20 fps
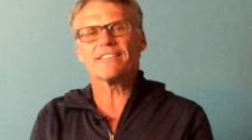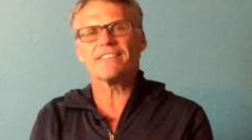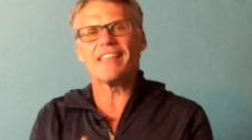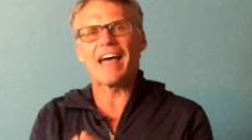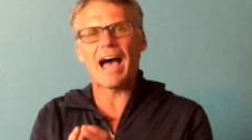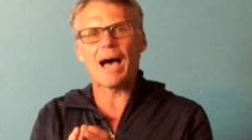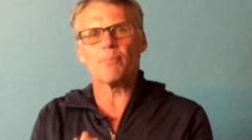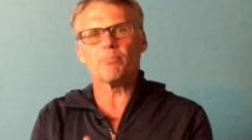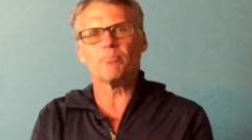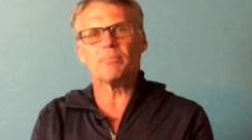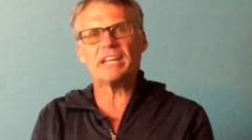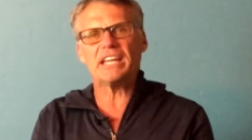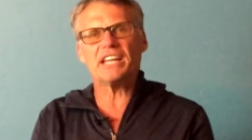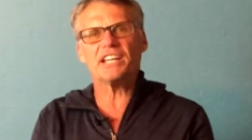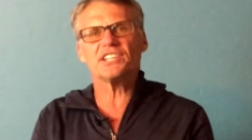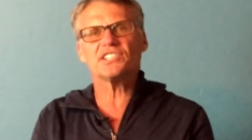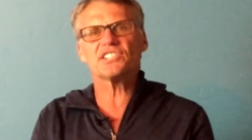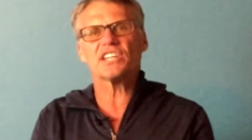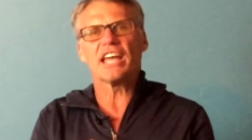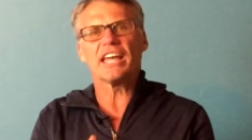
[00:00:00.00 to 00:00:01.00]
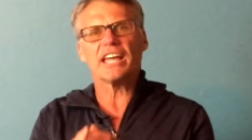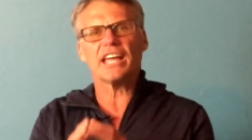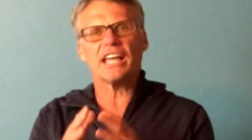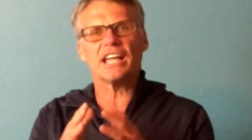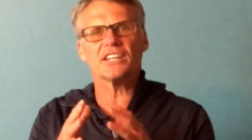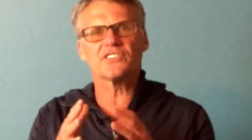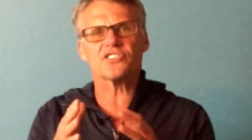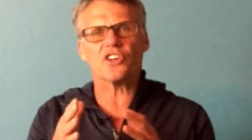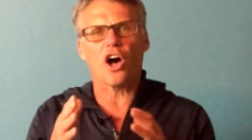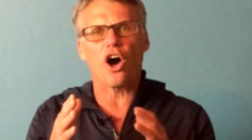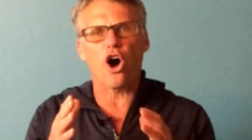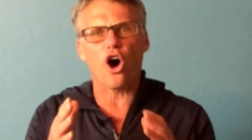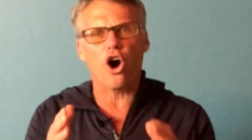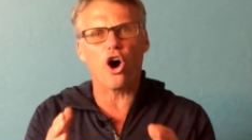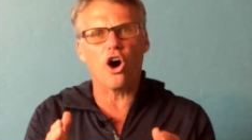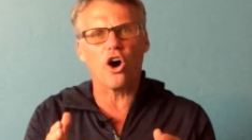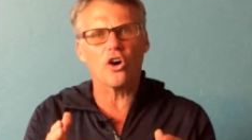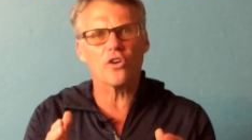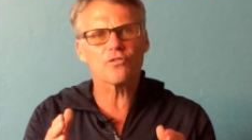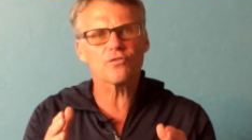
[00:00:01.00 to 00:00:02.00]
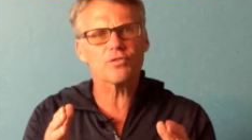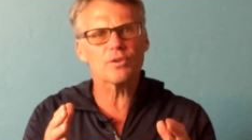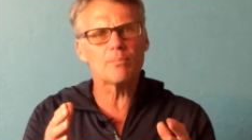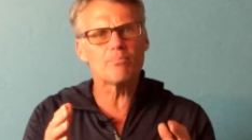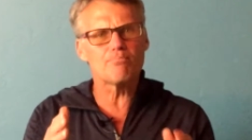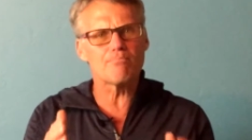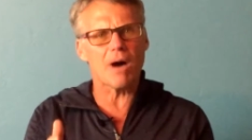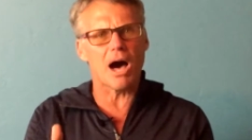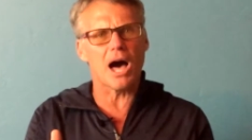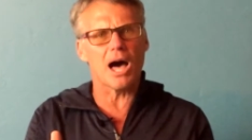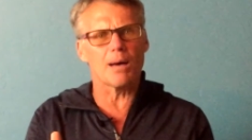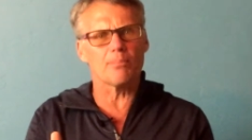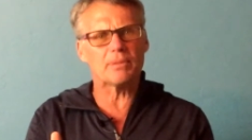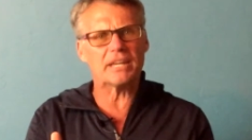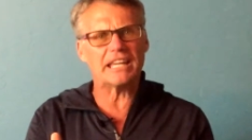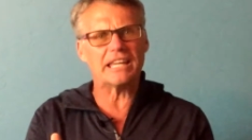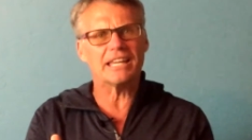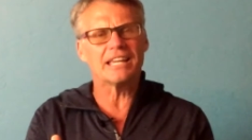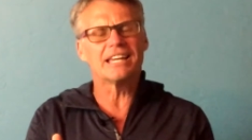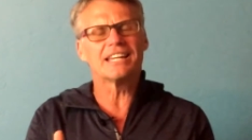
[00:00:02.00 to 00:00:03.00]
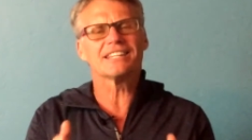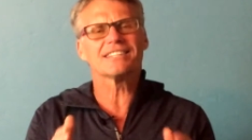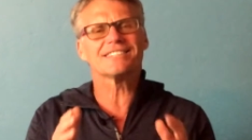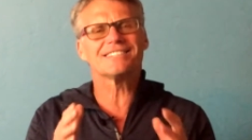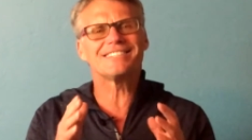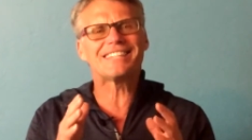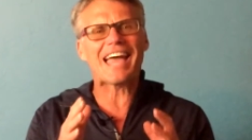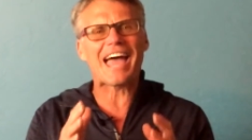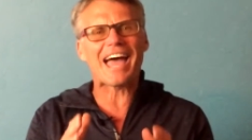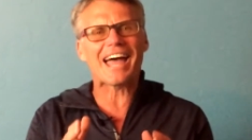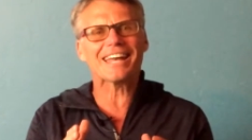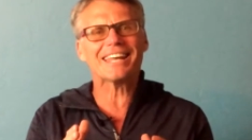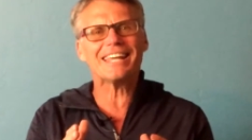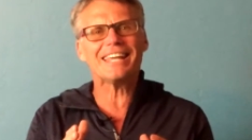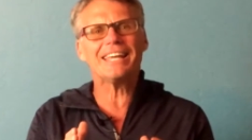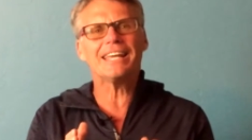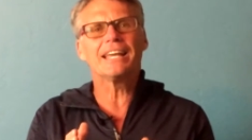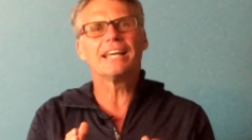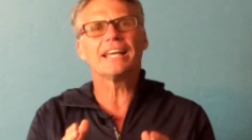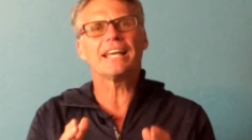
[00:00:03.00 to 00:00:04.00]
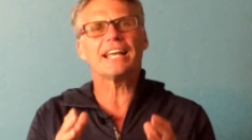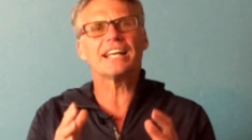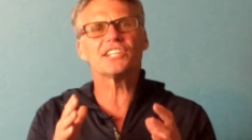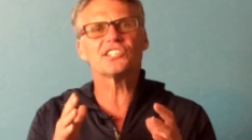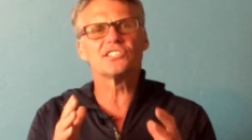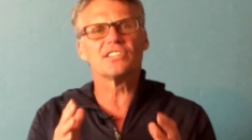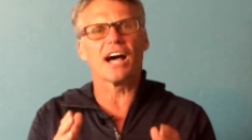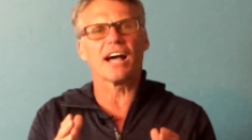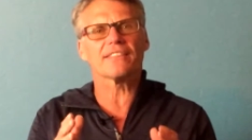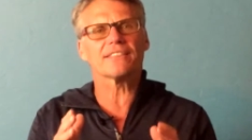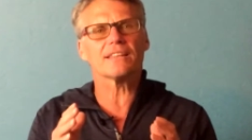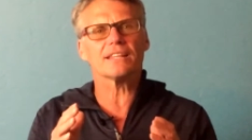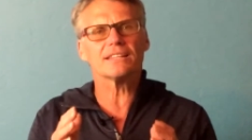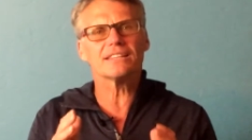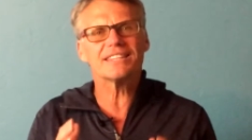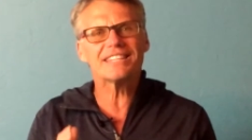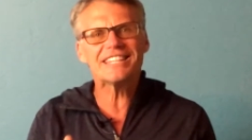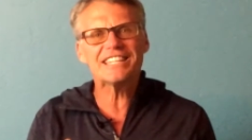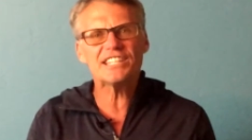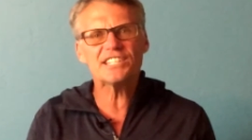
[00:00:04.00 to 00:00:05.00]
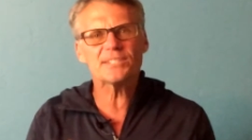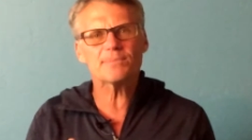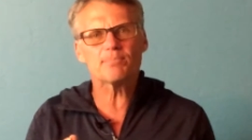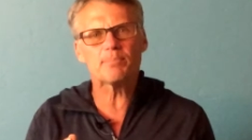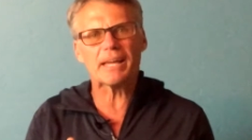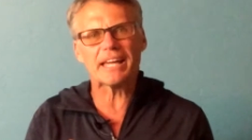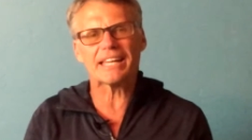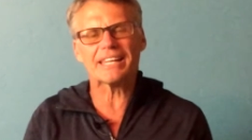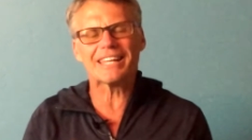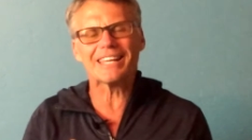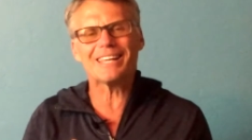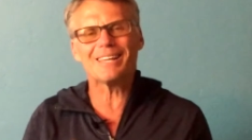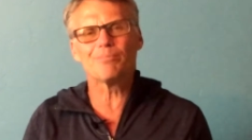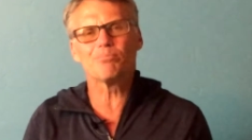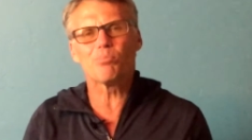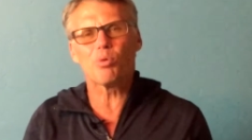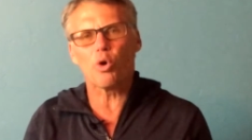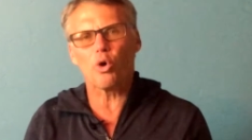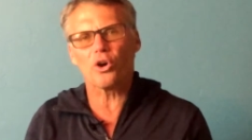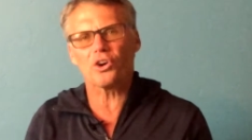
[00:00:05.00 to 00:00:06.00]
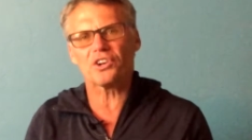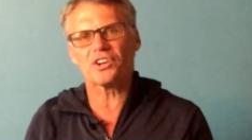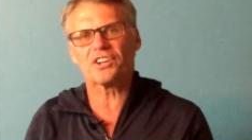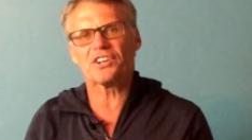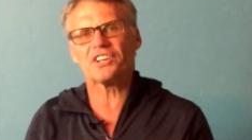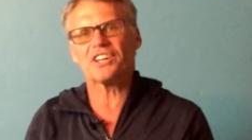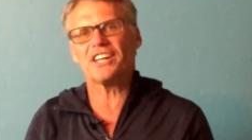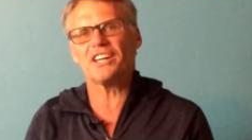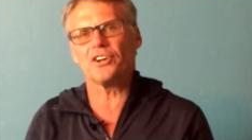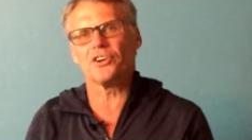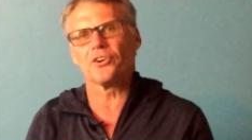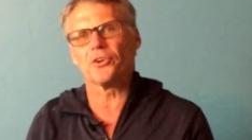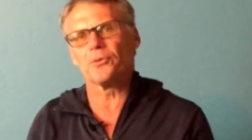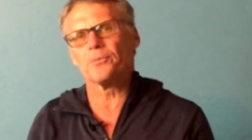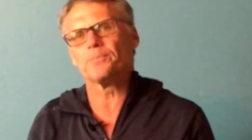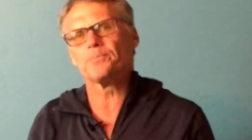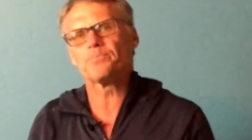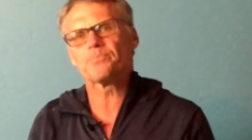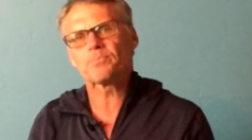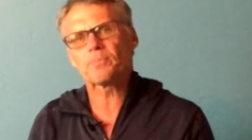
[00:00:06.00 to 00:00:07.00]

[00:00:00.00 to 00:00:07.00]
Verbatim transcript: That means it's all from mommy. Daddy is not the least bit important here.